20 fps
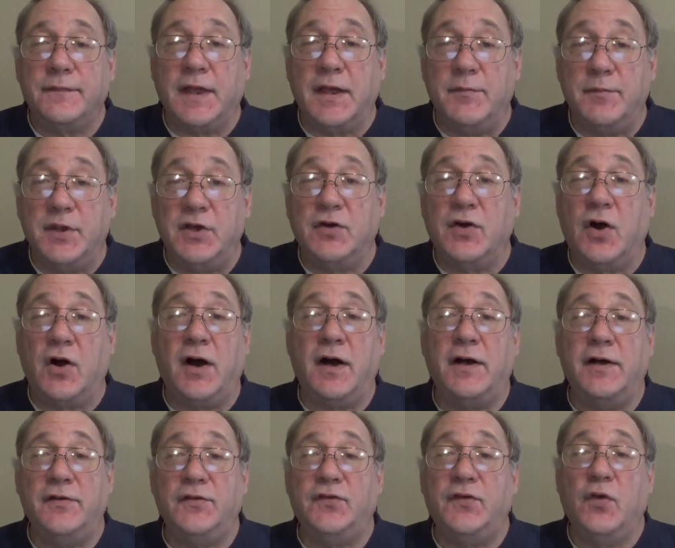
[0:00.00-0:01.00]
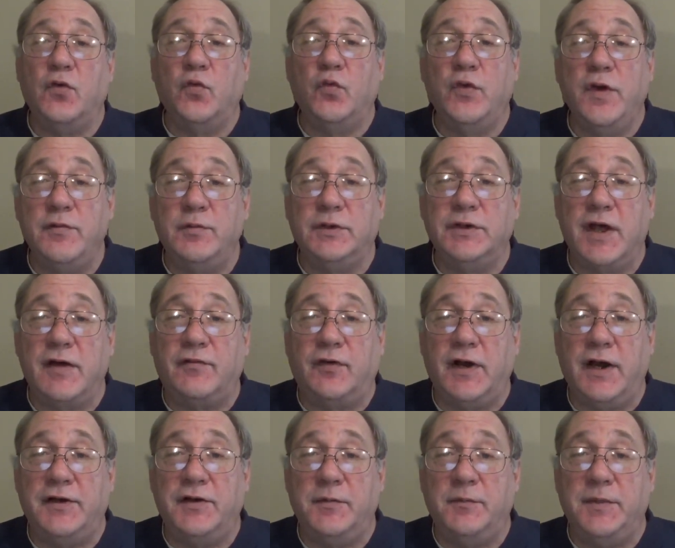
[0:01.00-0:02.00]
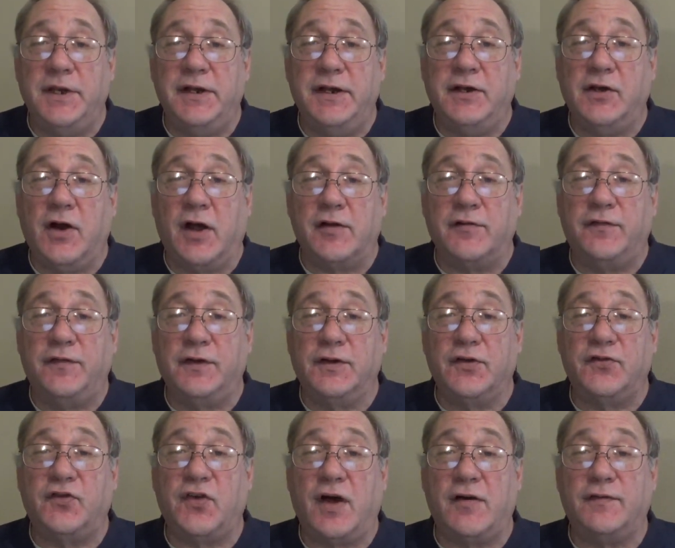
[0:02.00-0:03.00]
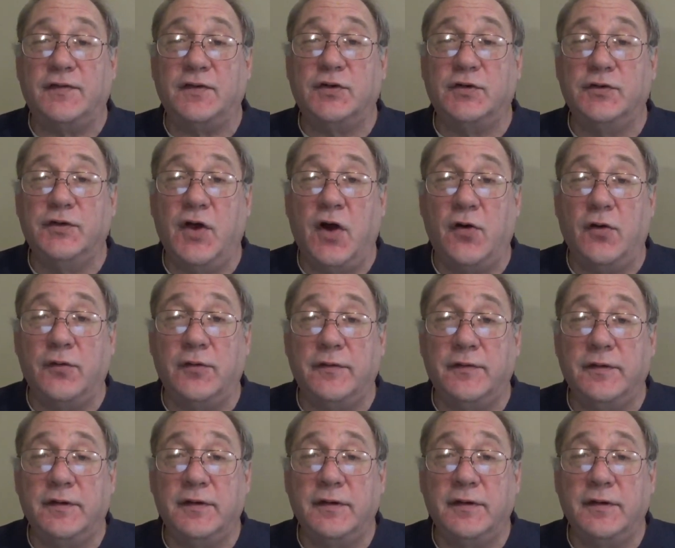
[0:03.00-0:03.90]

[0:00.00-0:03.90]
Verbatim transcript: And because we will never end a meeting on a philosophical note,